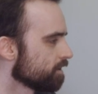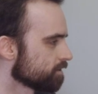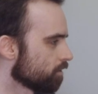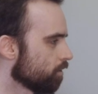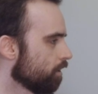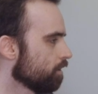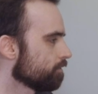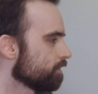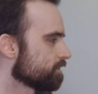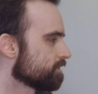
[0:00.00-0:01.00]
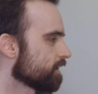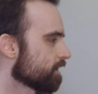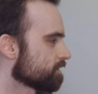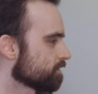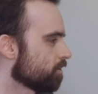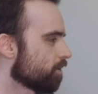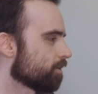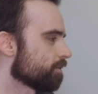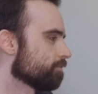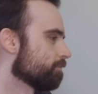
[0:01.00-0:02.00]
So all of these decks are